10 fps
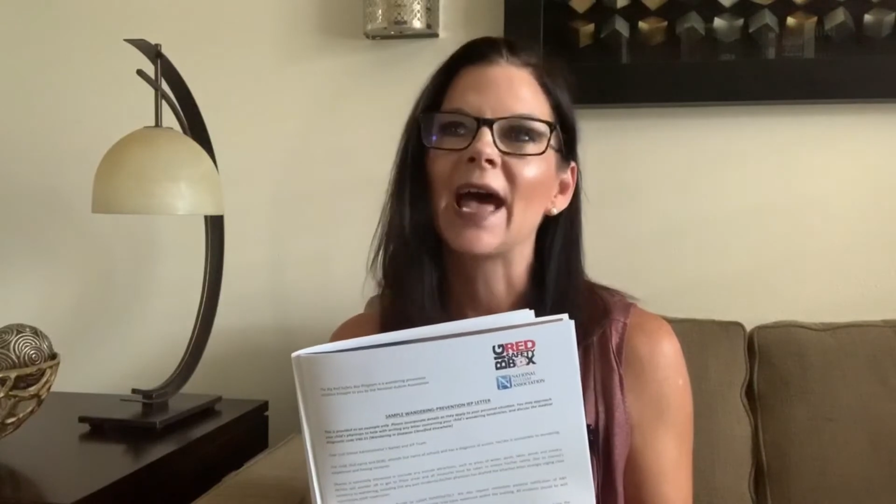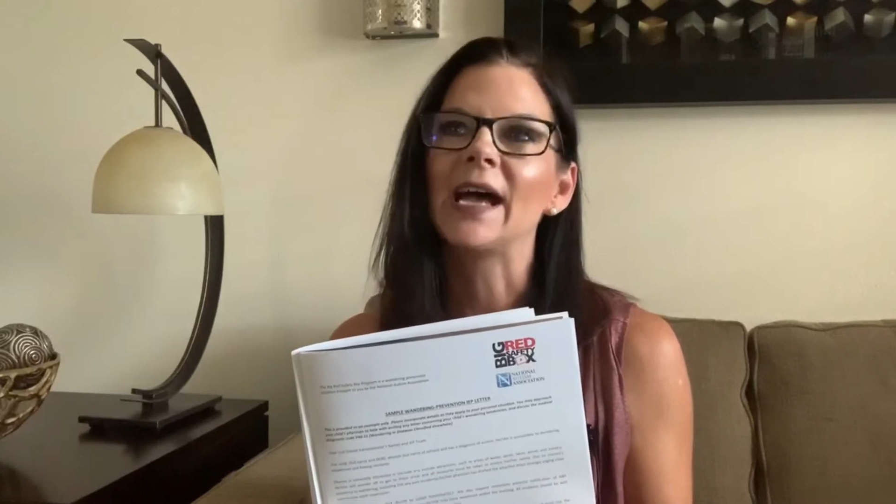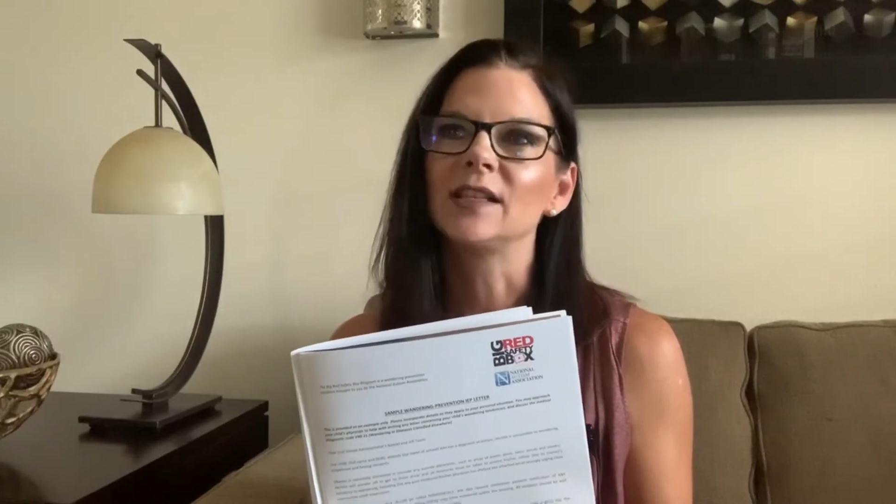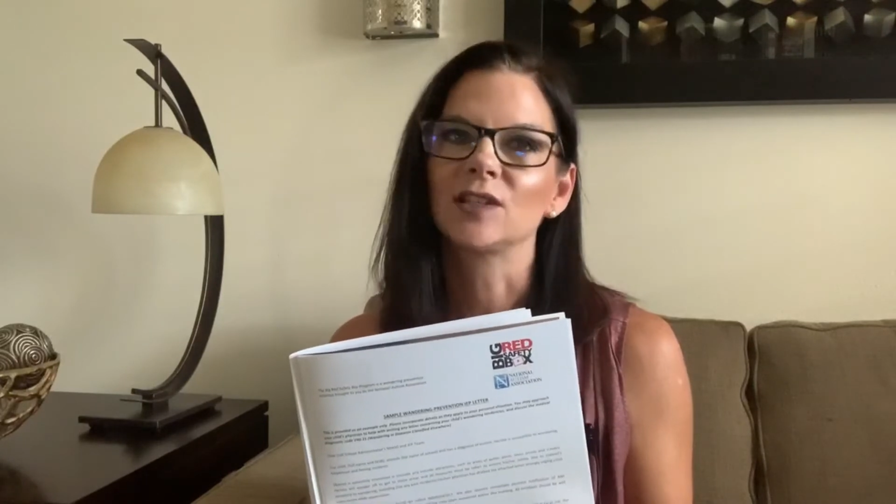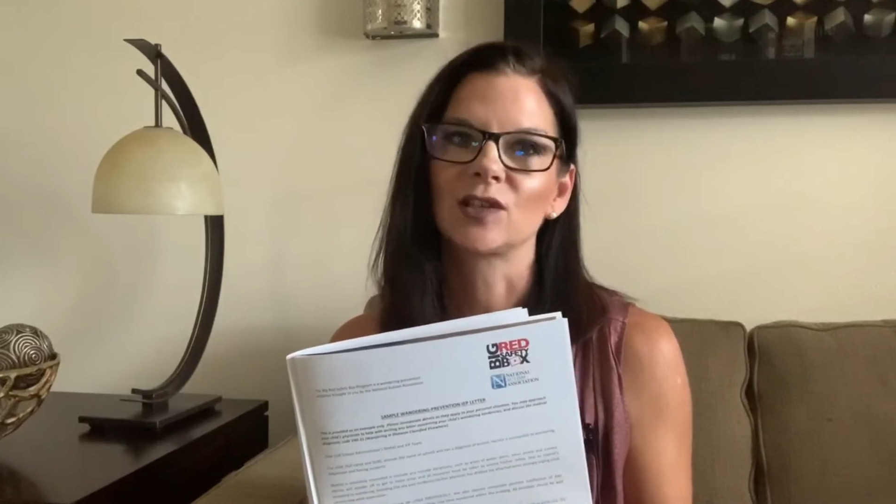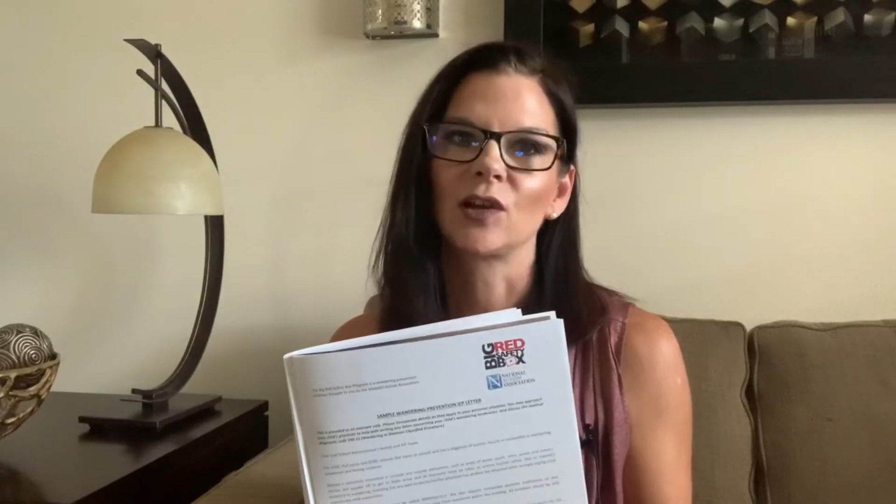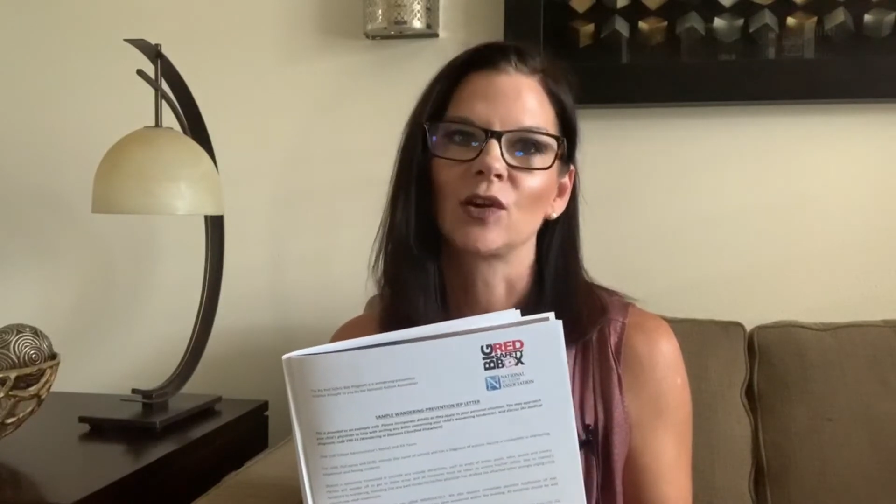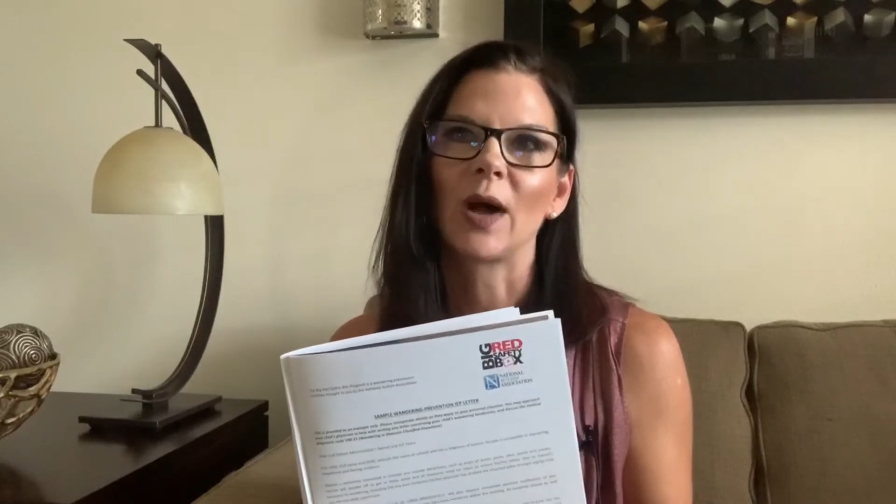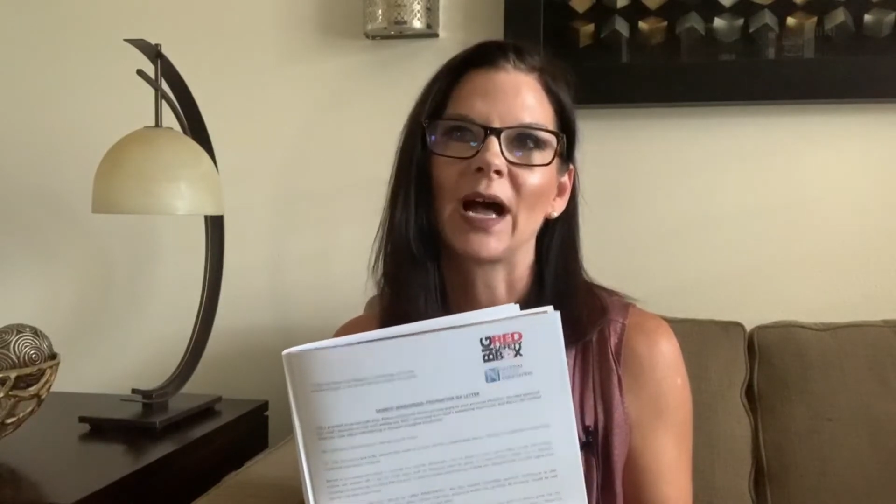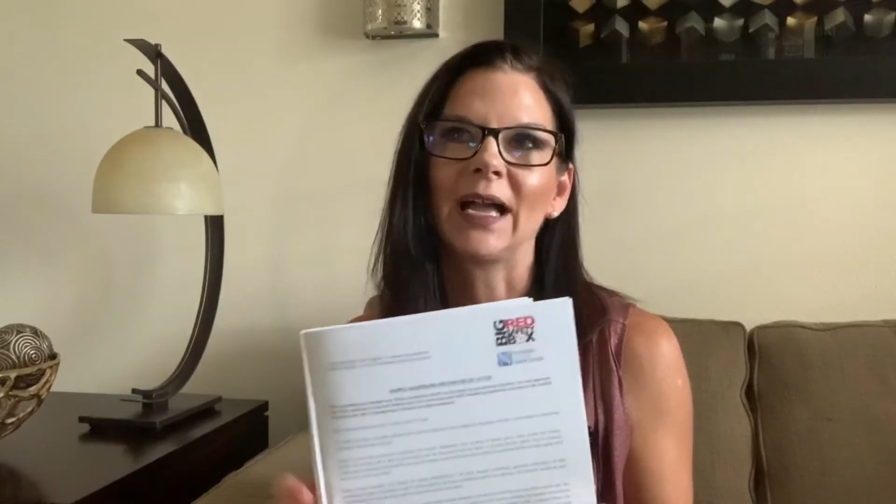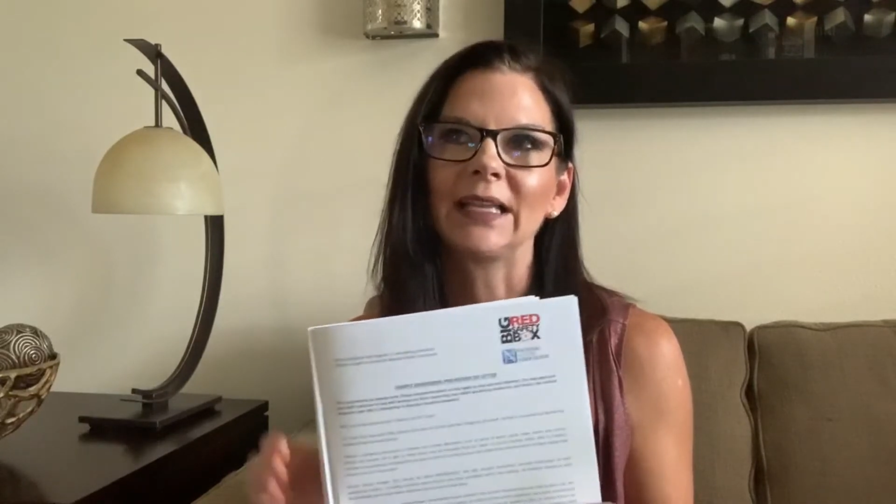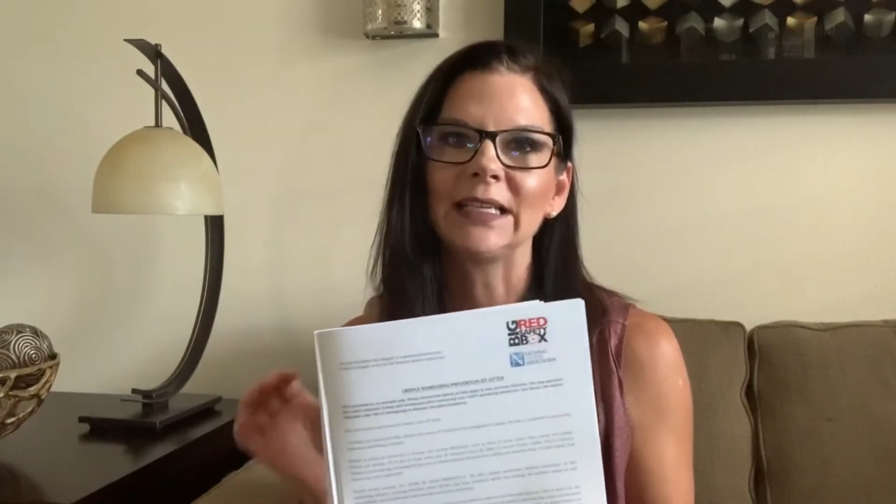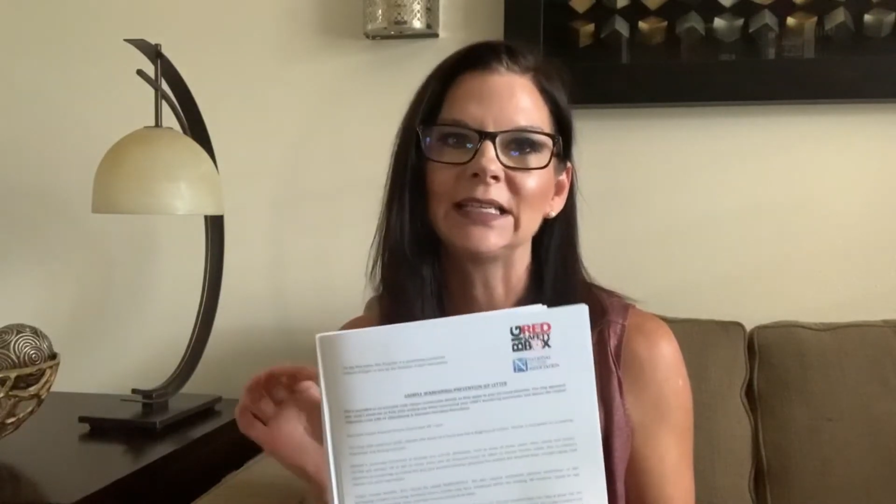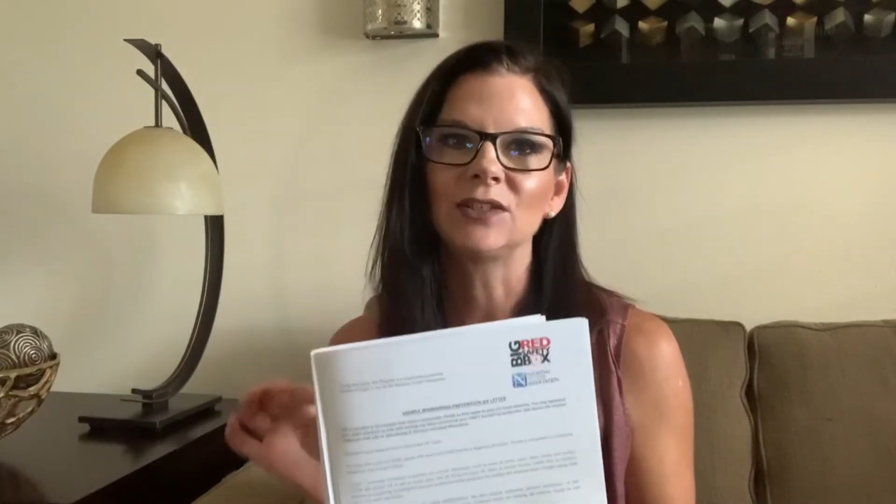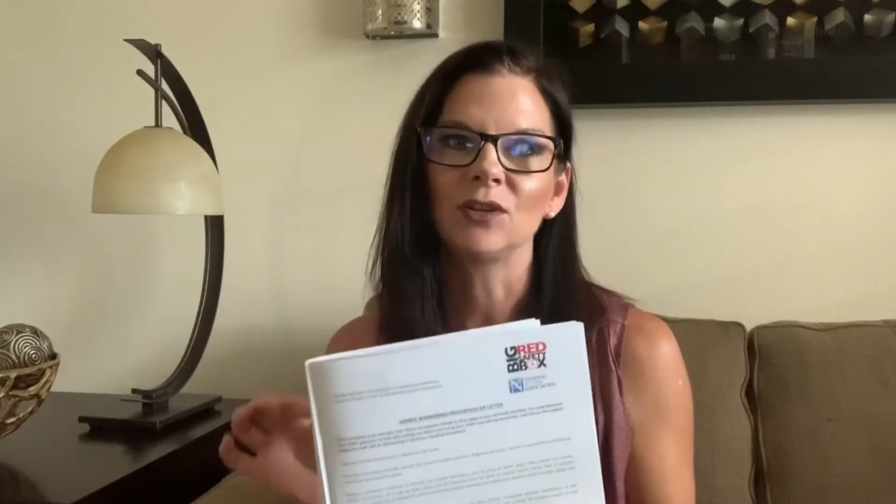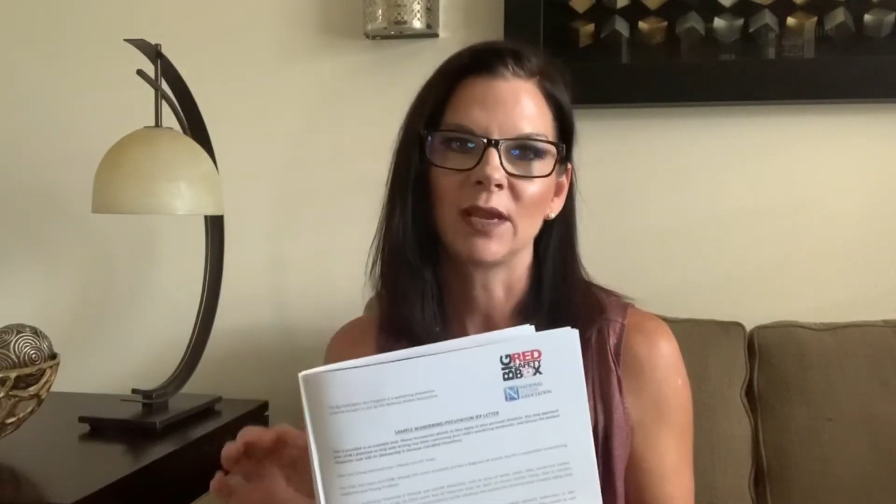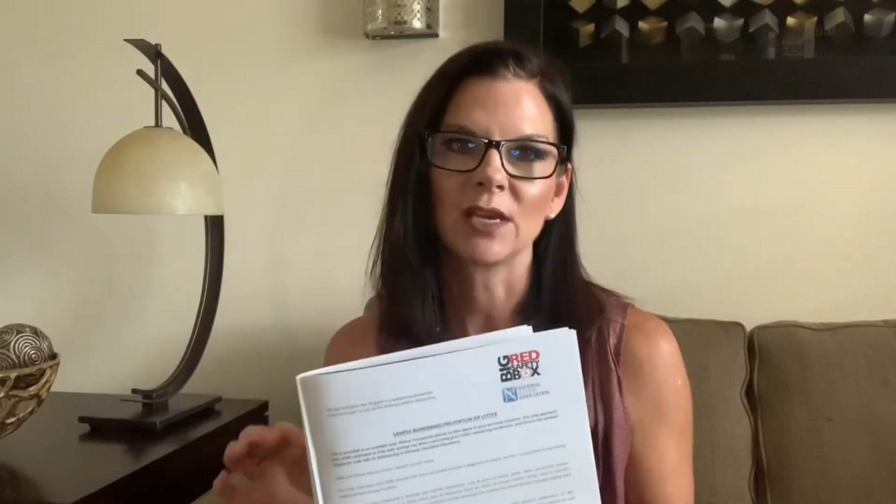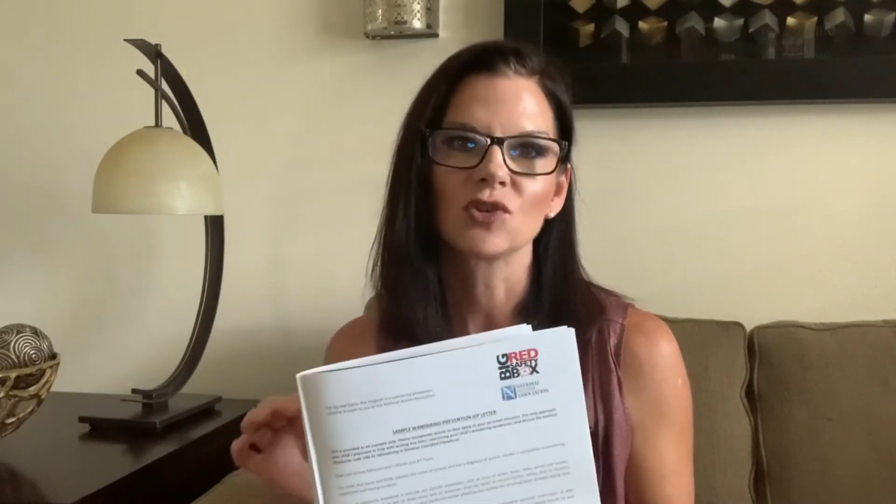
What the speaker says: And so I needed to make